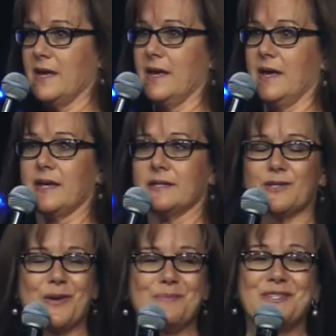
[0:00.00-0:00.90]
And
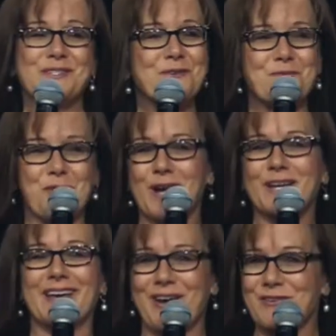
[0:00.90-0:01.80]
so I'm still
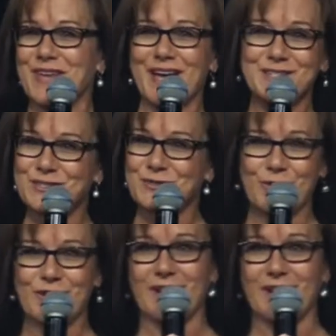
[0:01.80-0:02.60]
walking out that story.